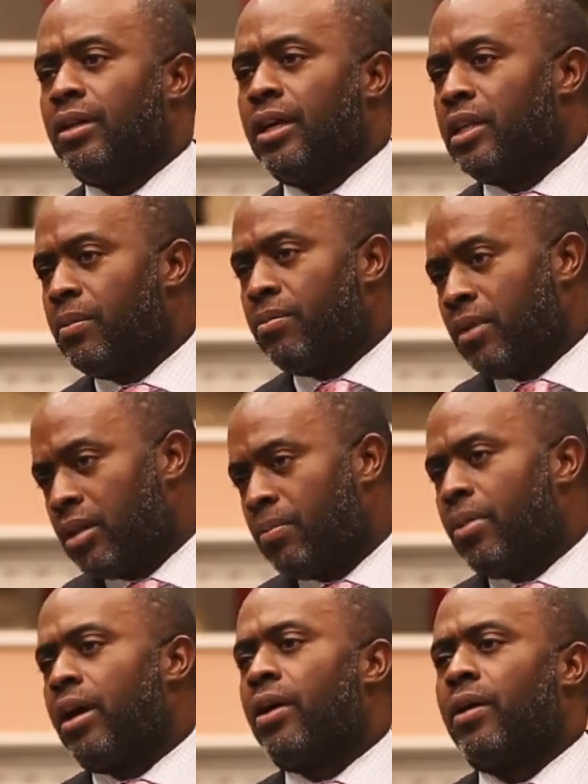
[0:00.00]
in the
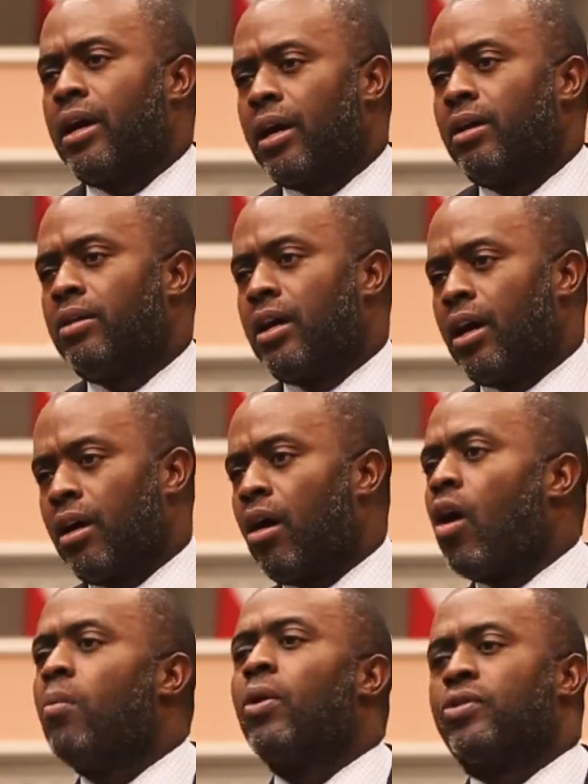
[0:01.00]
Bay Area,
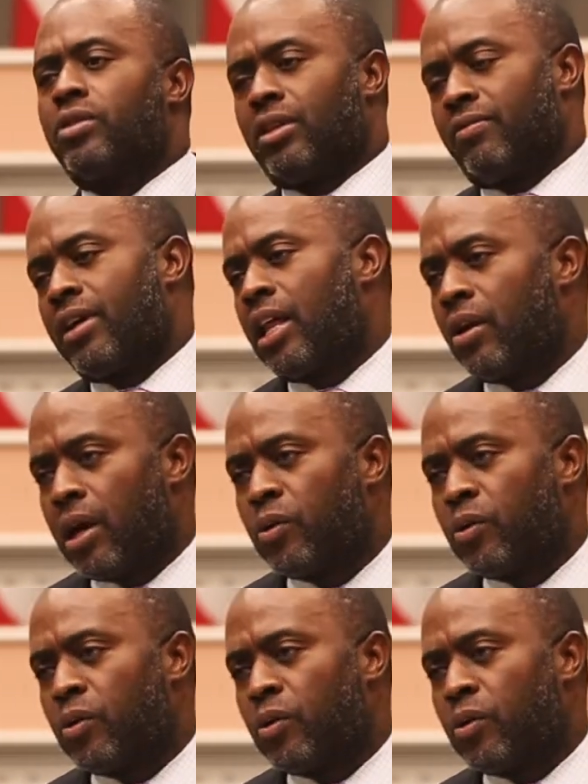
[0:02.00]
almost in the Valley.